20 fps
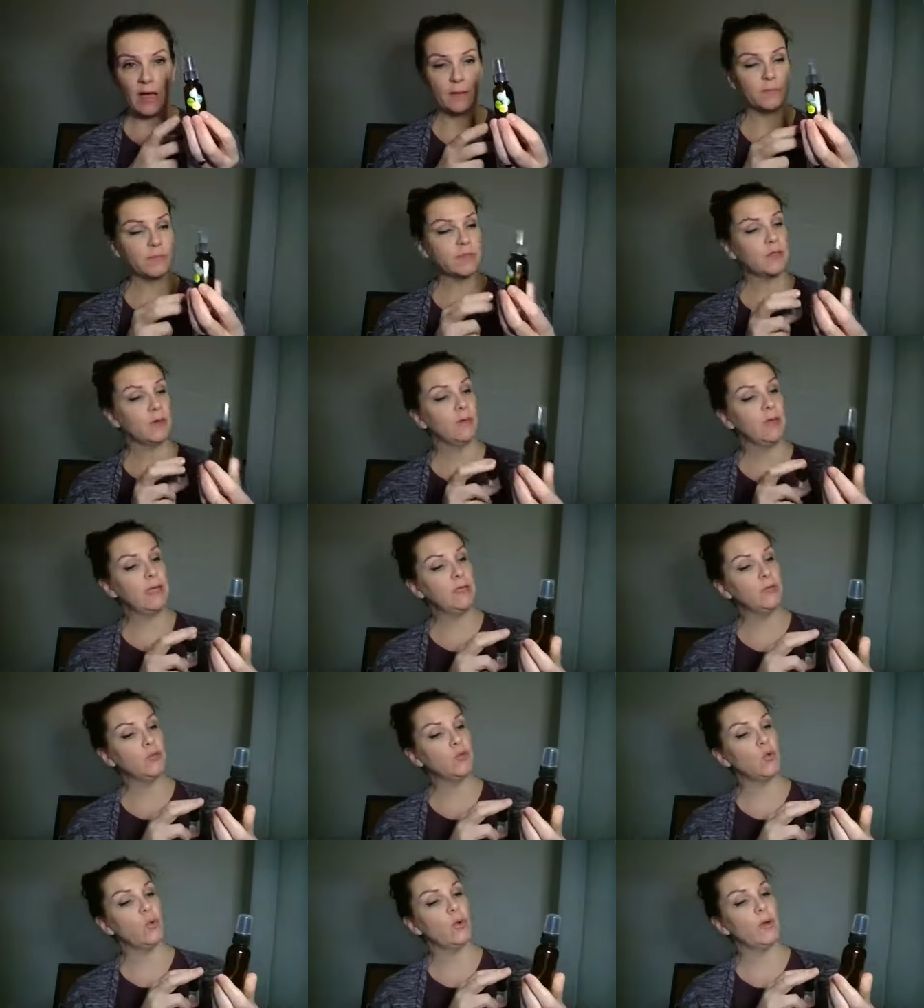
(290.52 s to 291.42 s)
So
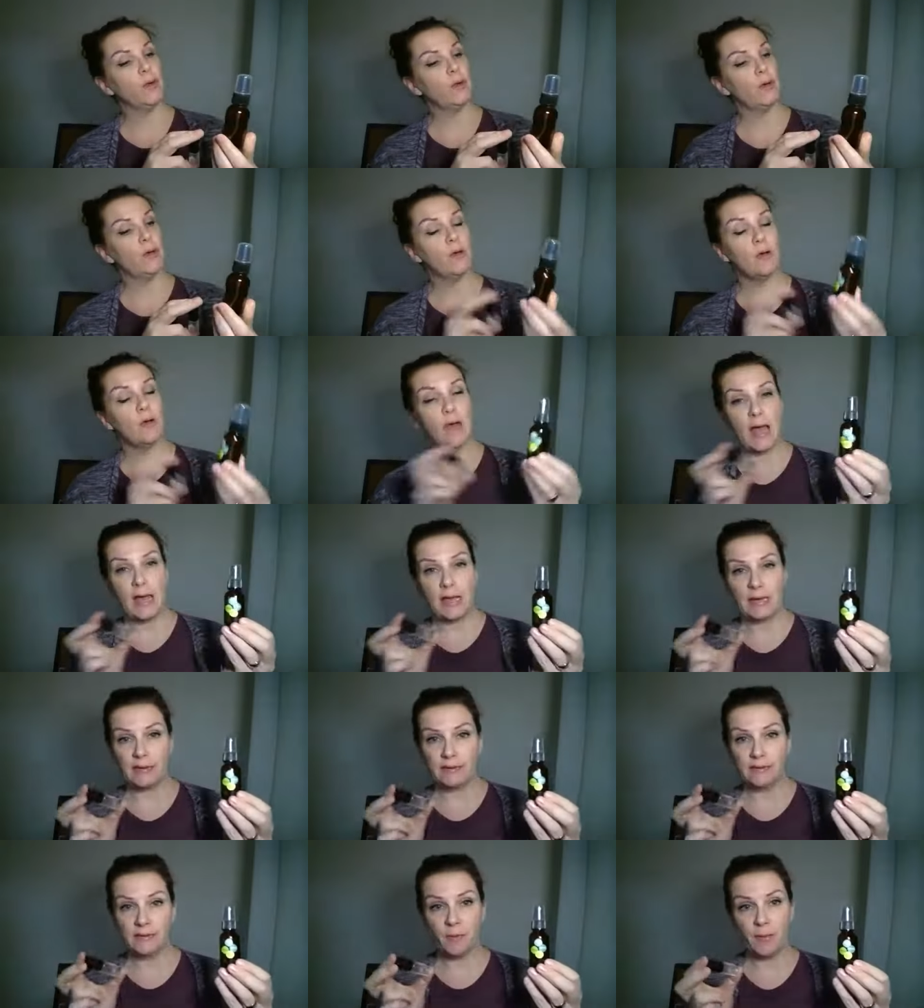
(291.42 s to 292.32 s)
each oil,
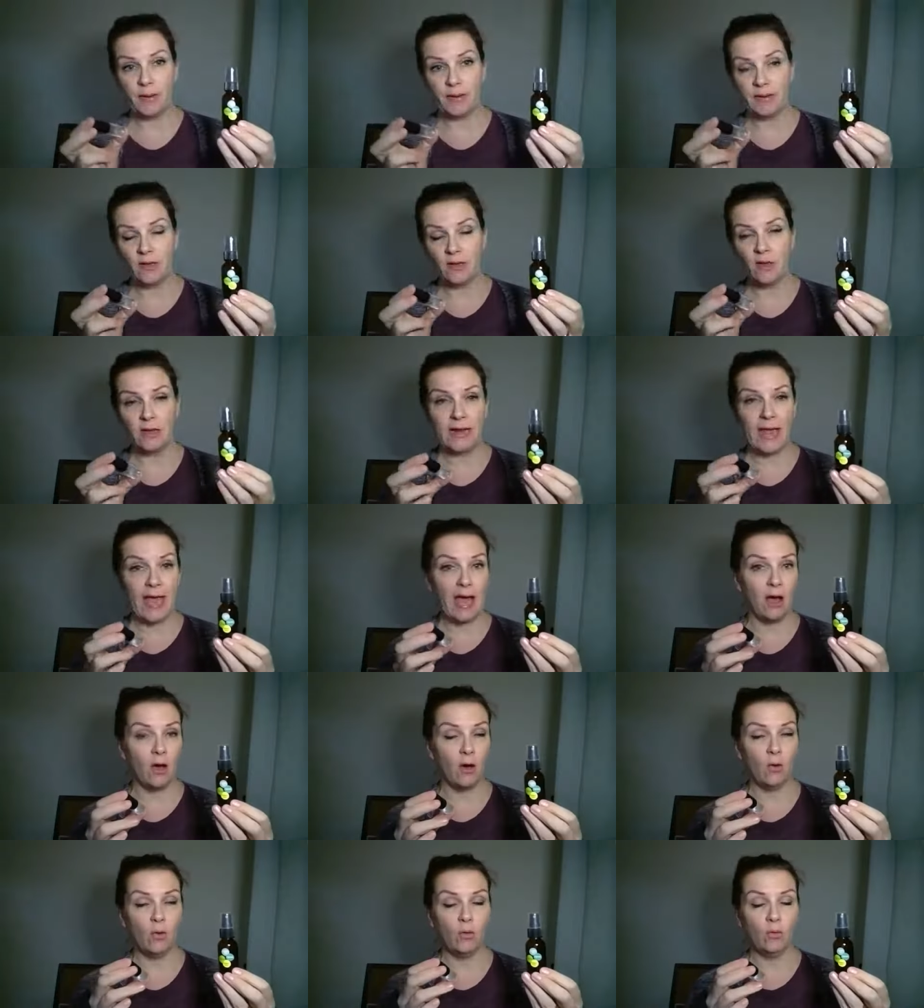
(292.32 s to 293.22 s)
and depending on
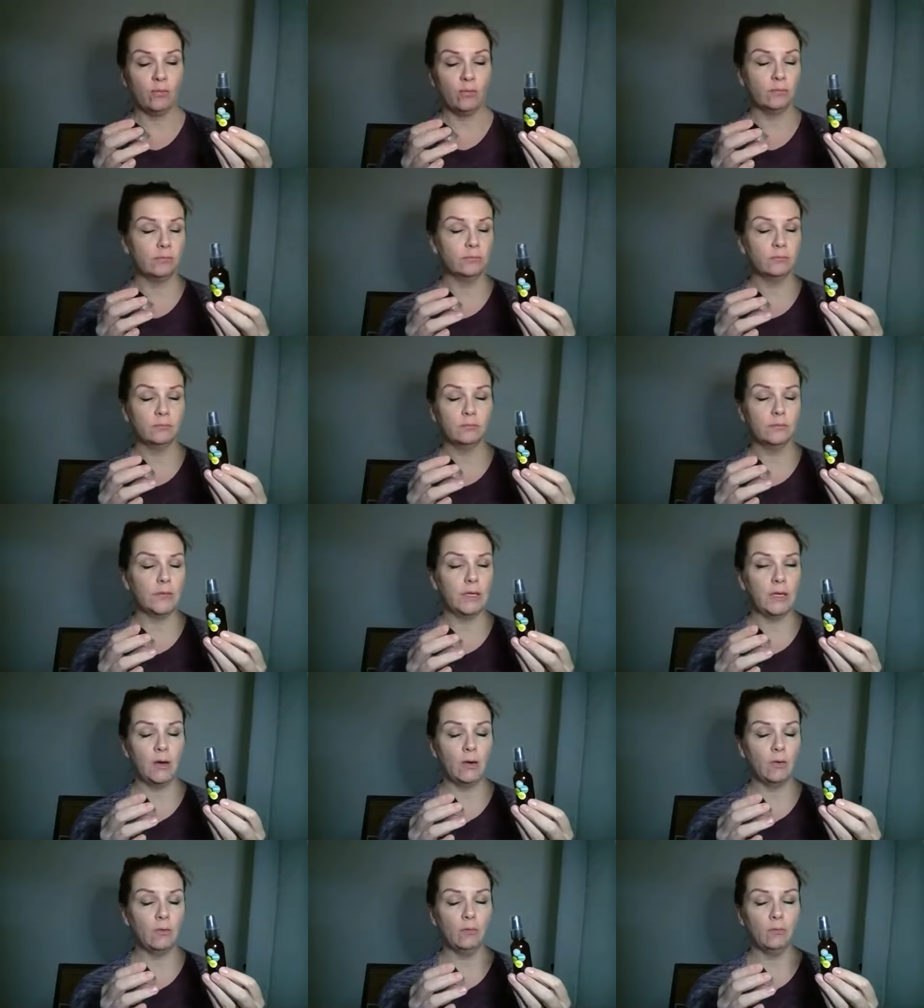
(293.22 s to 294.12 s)
how, you
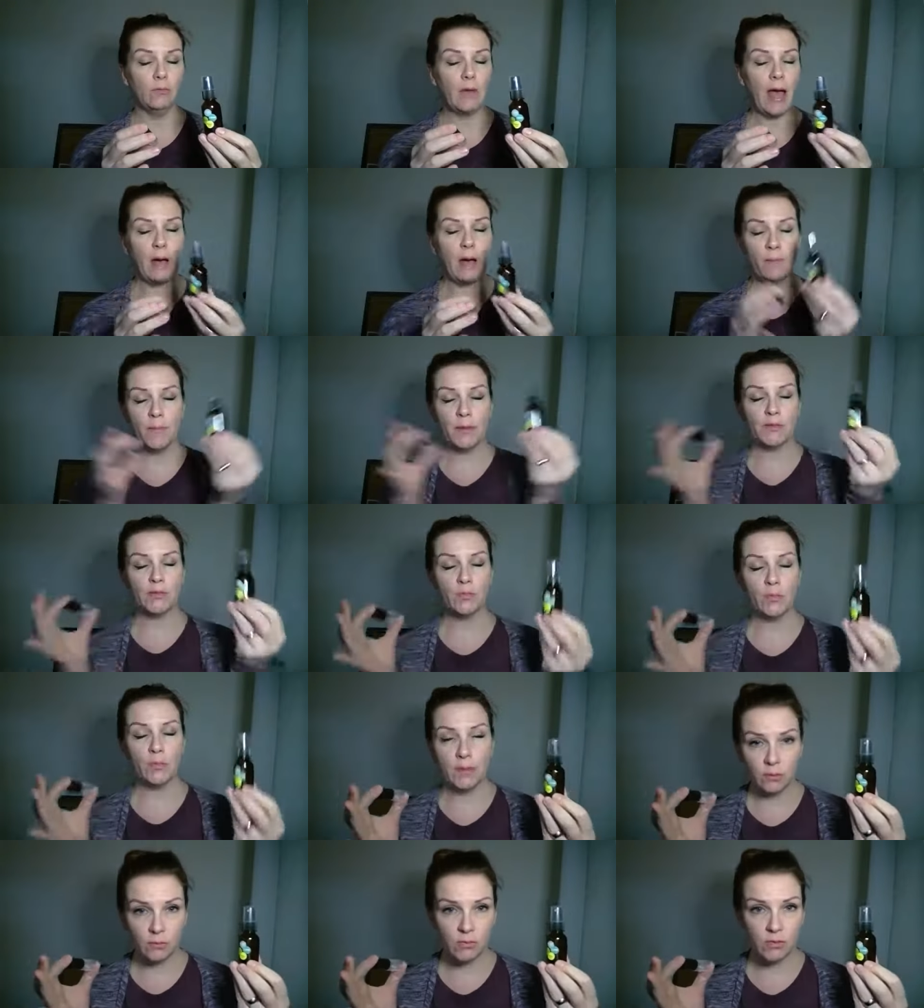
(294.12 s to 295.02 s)
know, how much we
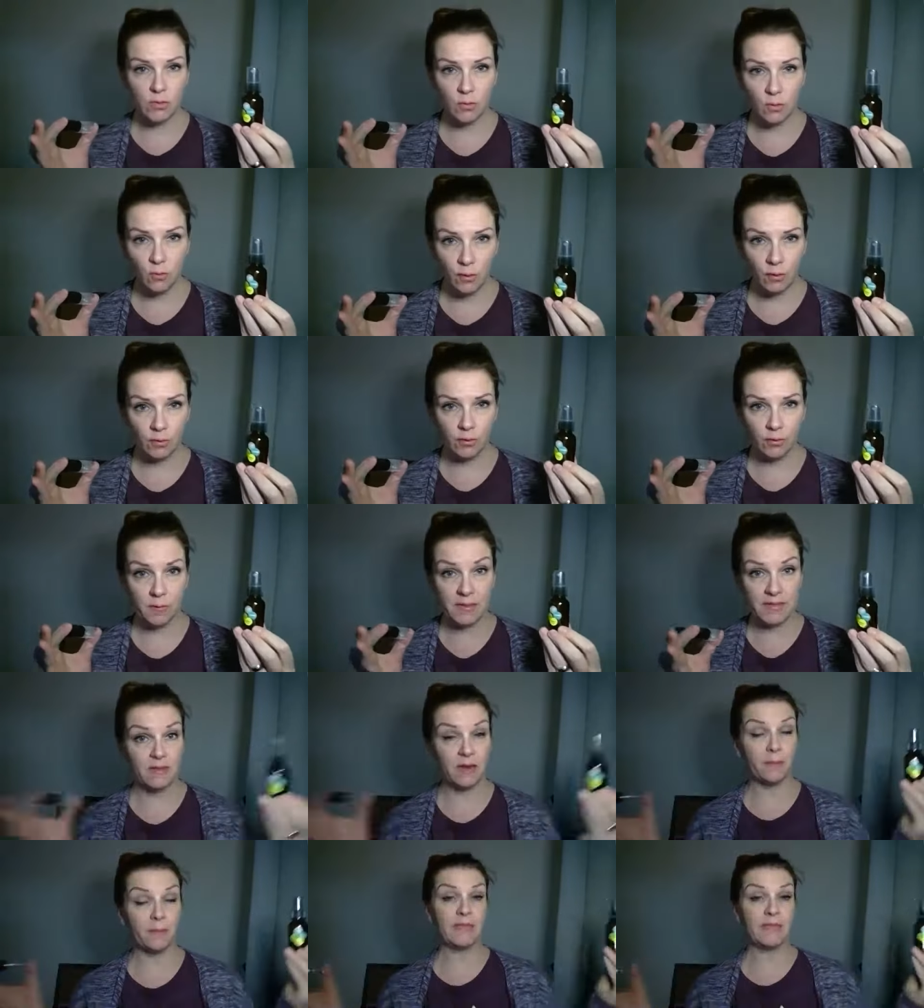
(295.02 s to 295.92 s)
use the oil, depends
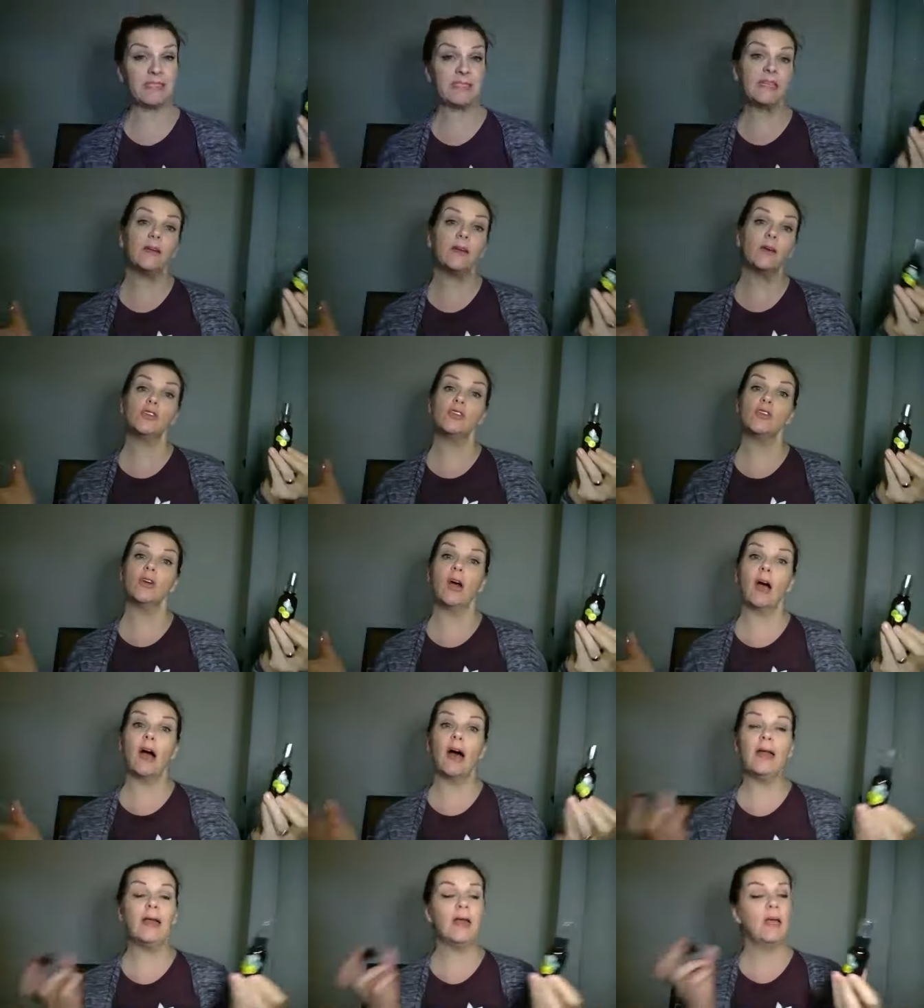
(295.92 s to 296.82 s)
on how many stickers you
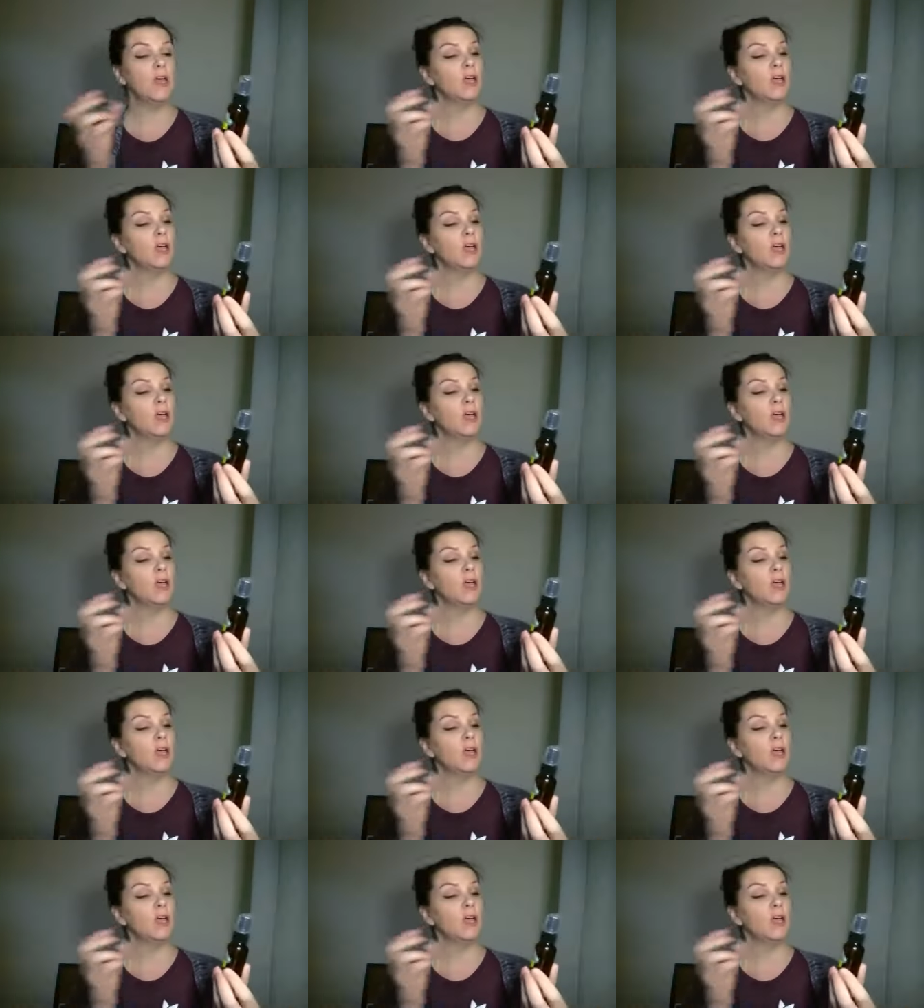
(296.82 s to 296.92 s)
got.